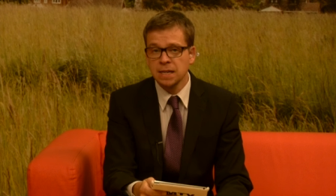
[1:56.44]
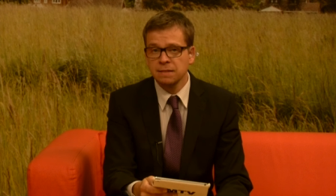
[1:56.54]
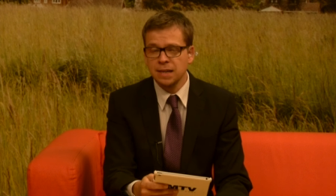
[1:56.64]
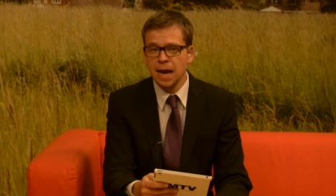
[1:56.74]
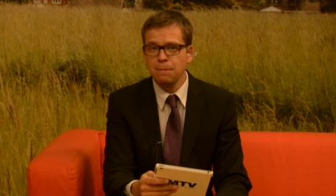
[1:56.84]

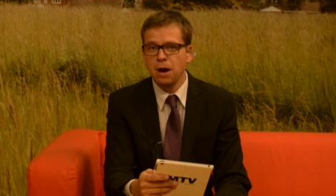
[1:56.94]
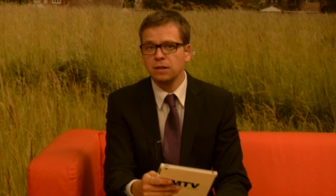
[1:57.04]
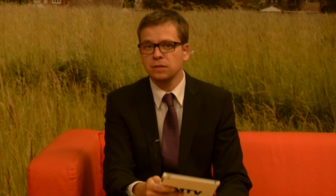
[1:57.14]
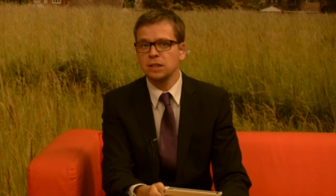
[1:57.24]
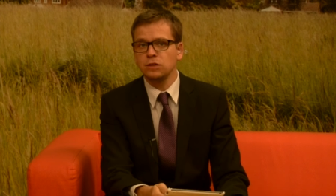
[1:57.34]
Today
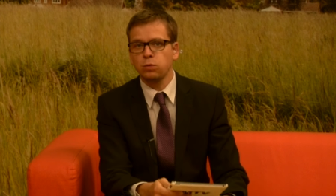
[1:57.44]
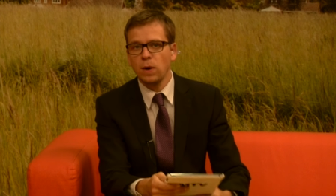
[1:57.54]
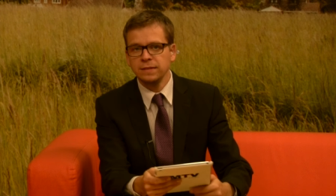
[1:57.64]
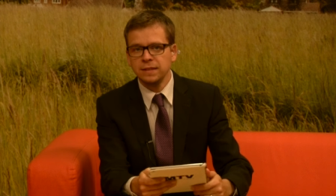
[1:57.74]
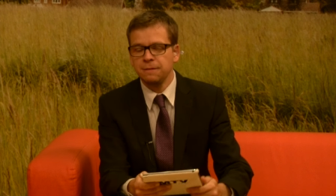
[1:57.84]
marks the
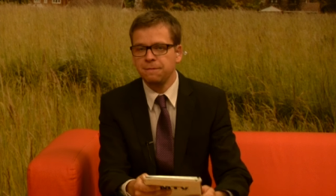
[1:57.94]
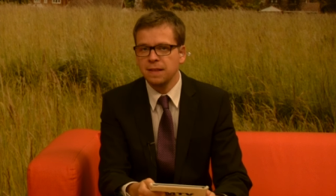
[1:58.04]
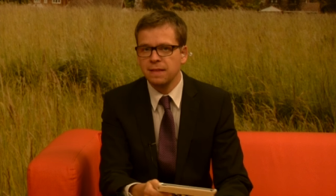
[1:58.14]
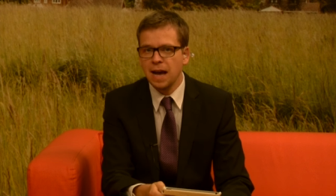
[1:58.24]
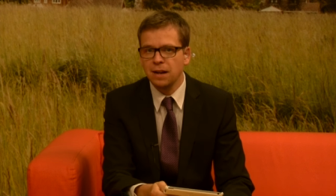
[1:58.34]

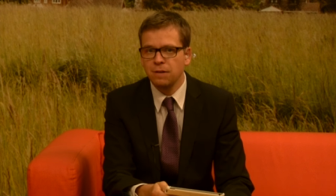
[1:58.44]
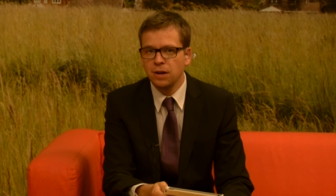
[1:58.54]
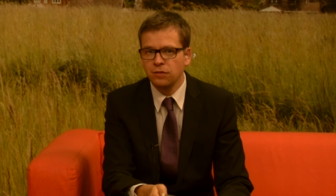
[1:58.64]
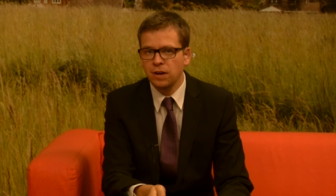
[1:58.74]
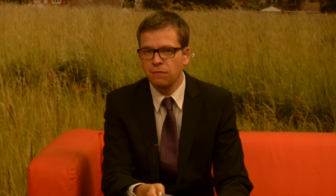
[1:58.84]
25th
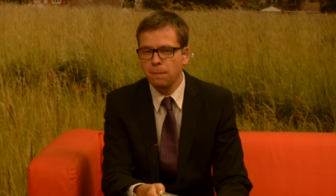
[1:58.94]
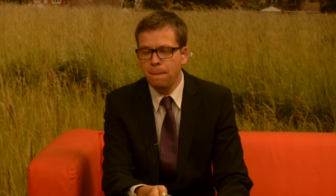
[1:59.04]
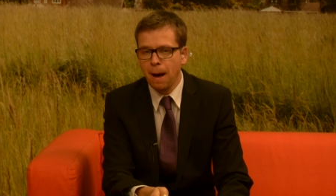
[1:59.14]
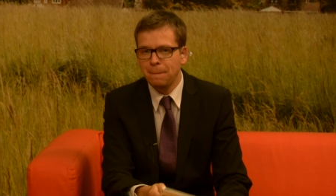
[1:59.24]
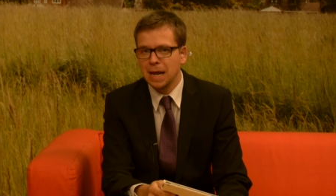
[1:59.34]
anniversary of the
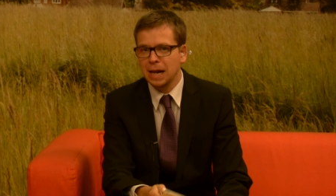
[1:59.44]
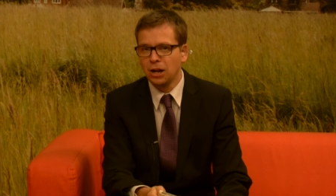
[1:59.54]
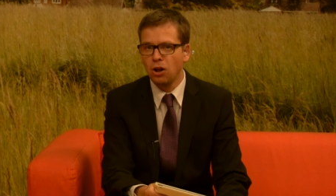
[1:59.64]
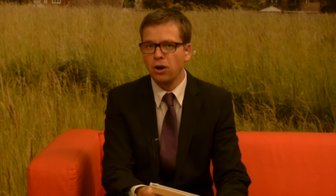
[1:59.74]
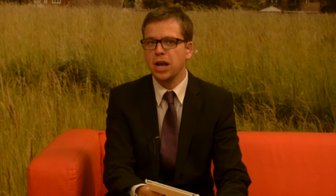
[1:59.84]
public
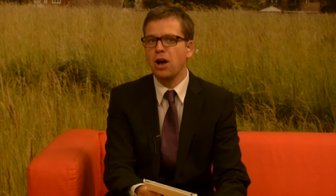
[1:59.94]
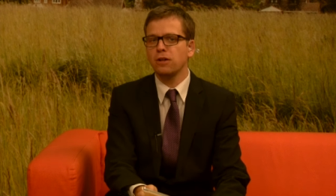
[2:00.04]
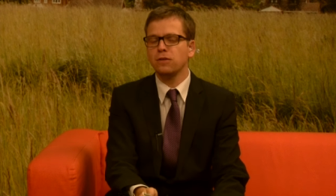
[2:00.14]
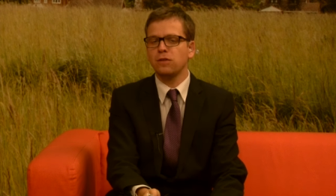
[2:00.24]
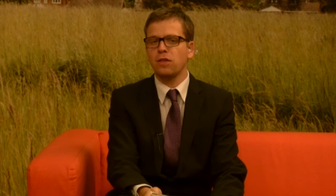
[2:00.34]
logging
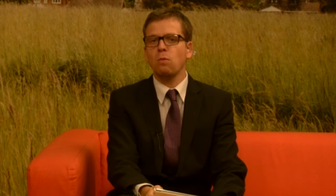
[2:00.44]
on to the